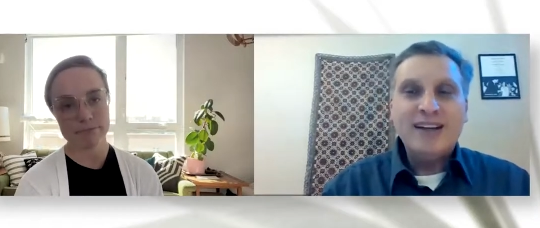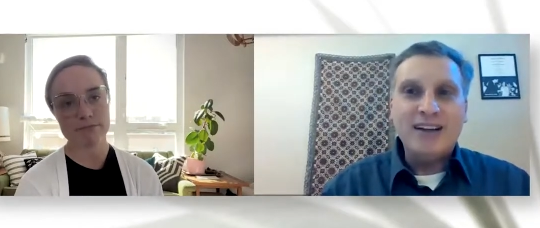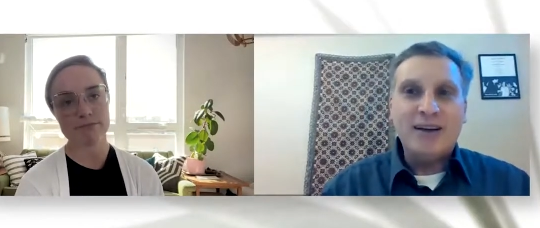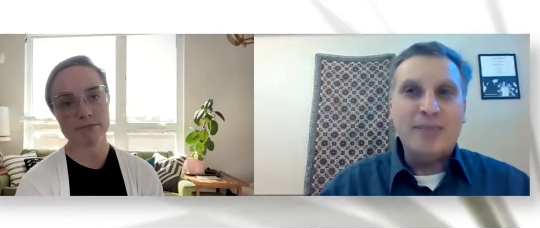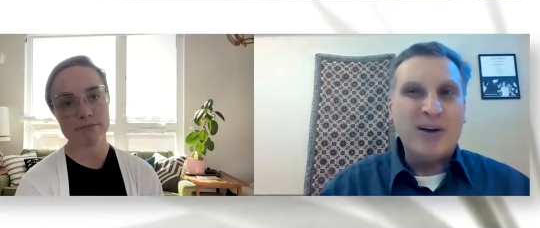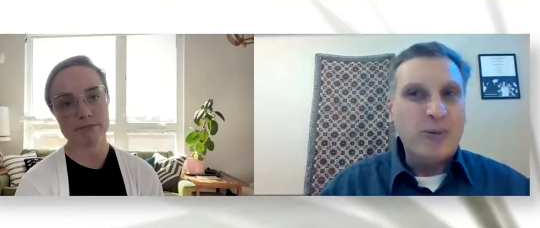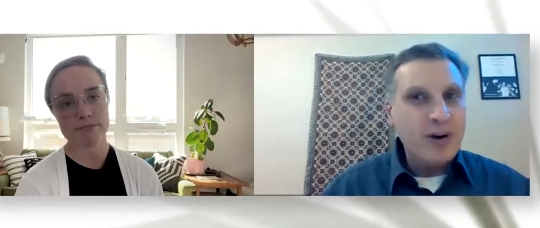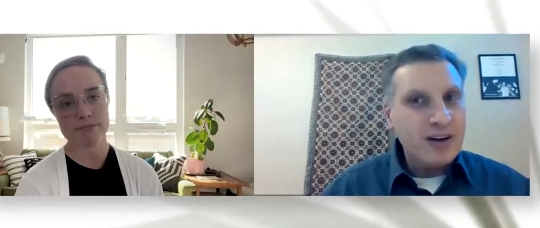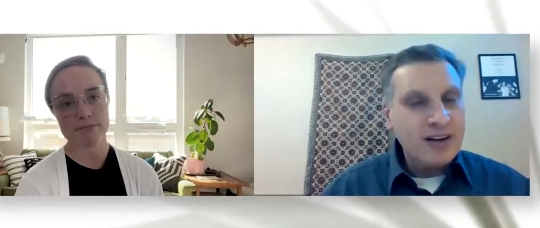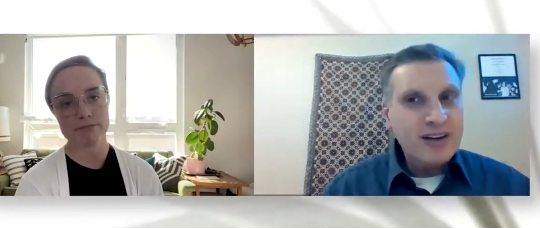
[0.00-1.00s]
Speaker 1: and my
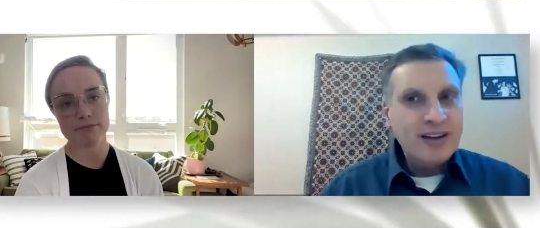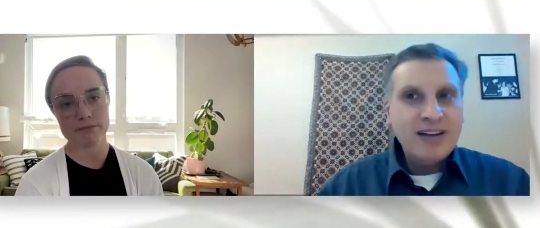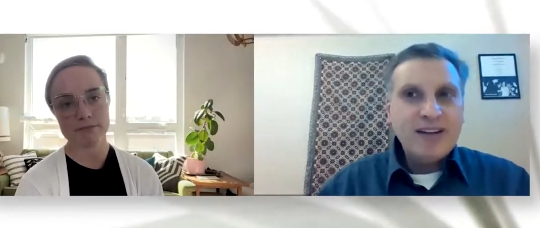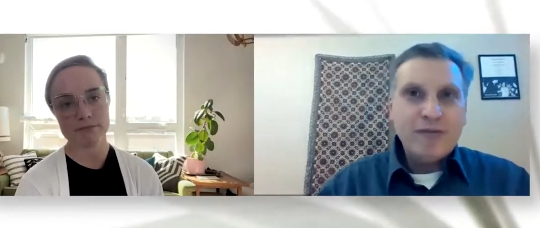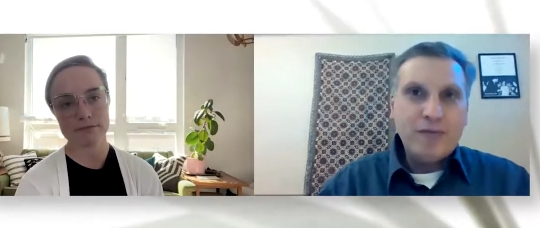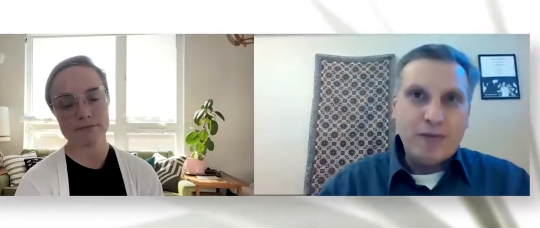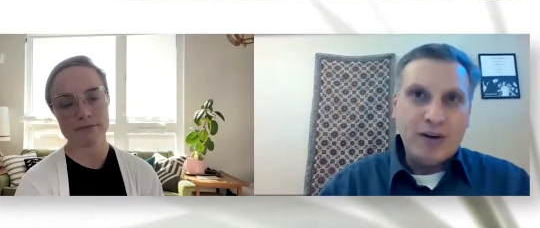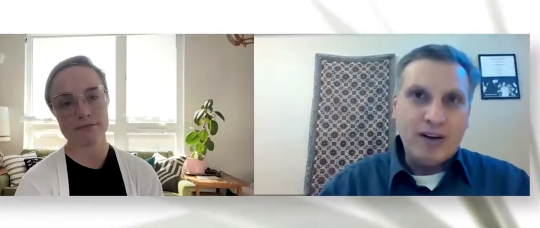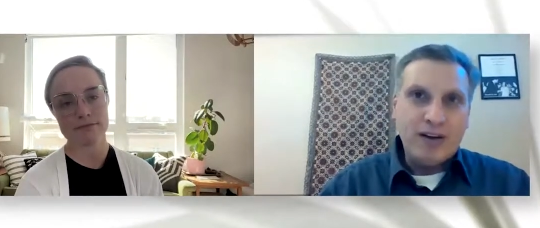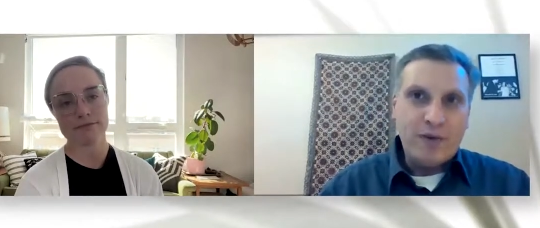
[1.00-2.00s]
work
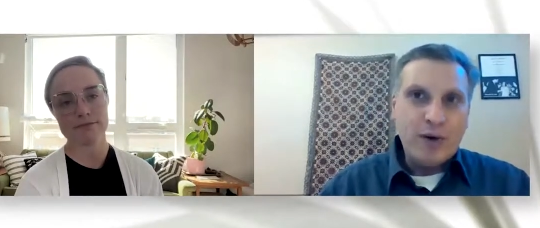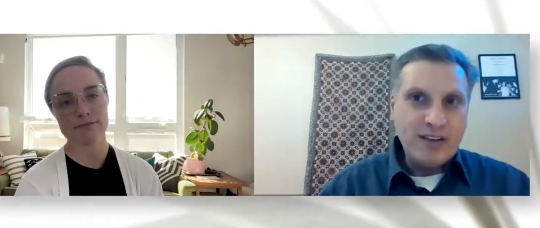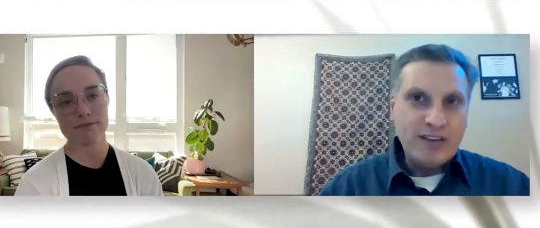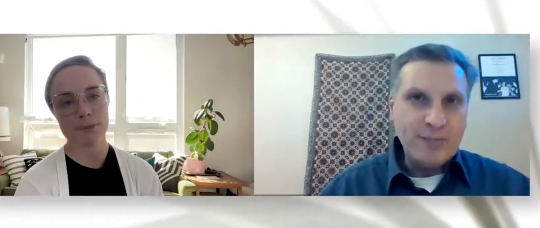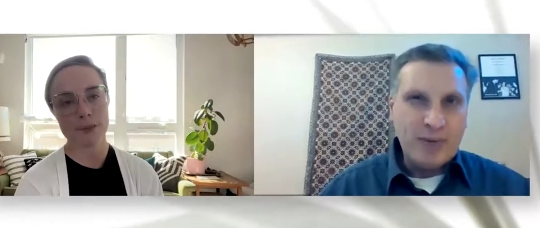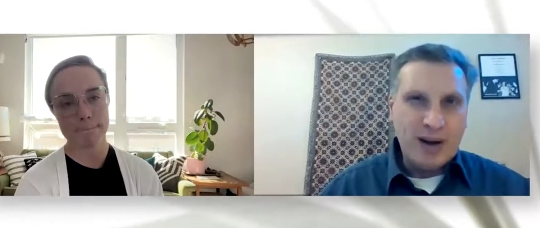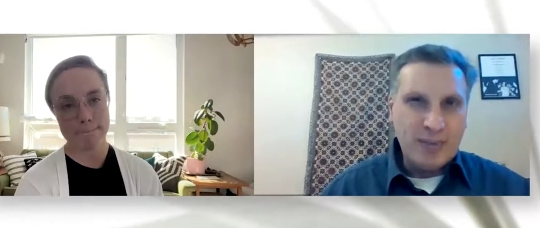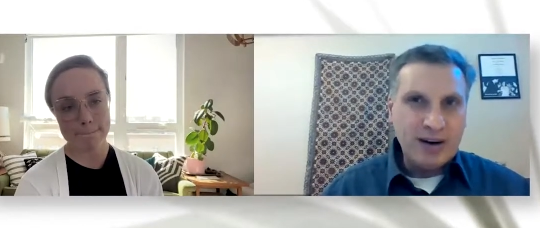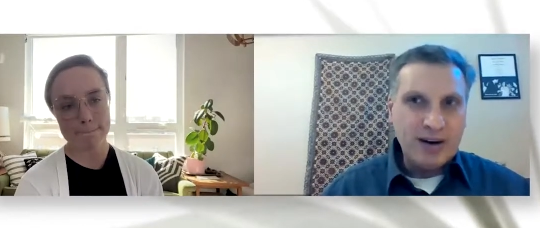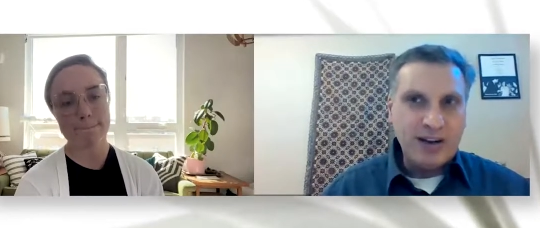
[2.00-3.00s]
uh, focuses
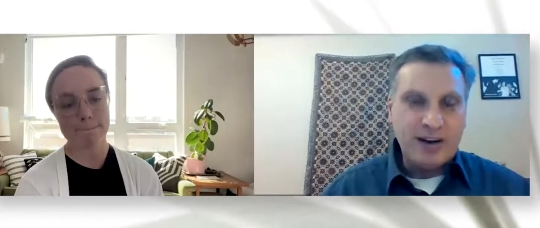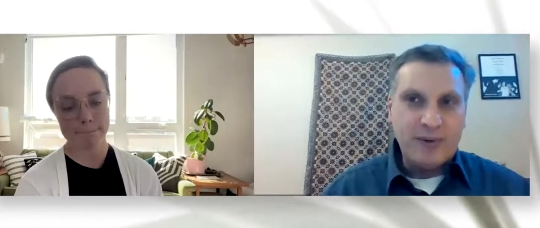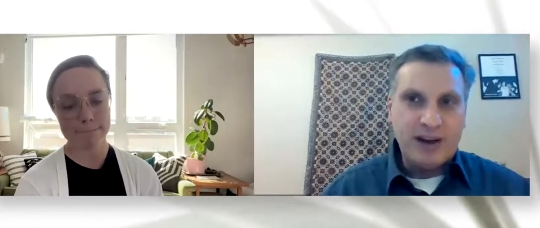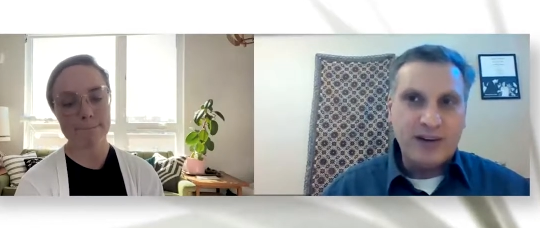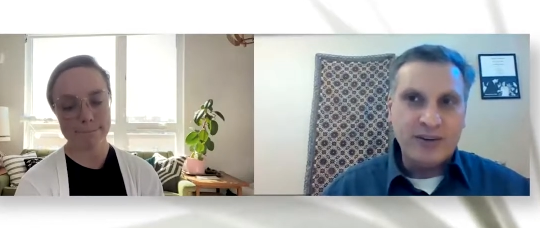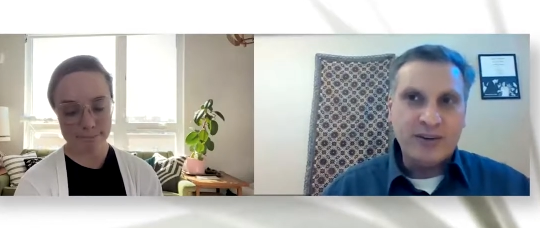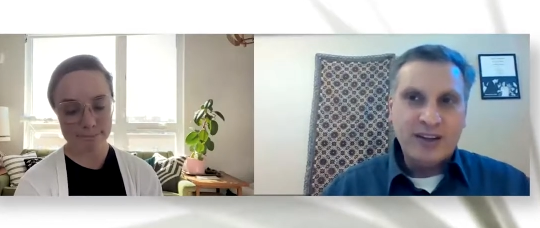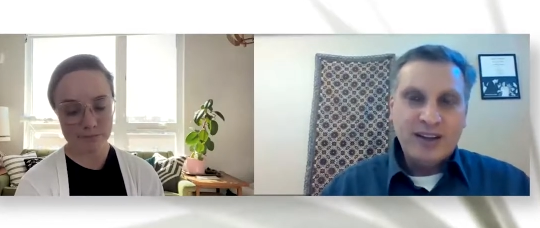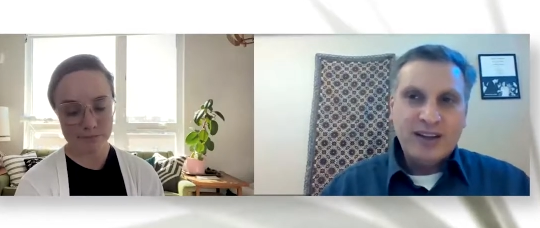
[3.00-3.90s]
primarily around